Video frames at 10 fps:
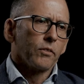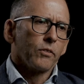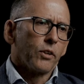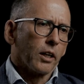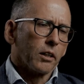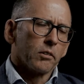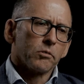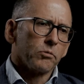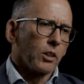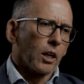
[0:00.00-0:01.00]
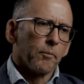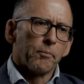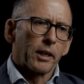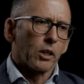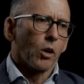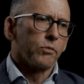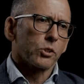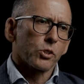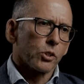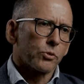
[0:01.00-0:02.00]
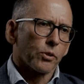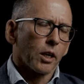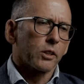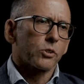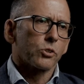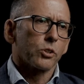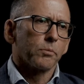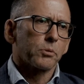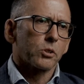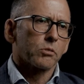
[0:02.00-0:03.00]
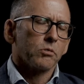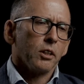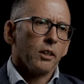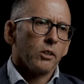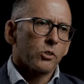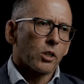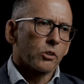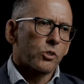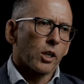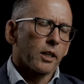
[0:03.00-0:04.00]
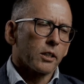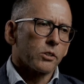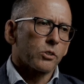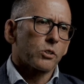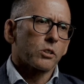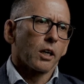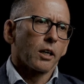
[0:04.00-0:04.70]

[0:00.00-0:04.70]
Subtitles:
Then, many overseas relationships, such as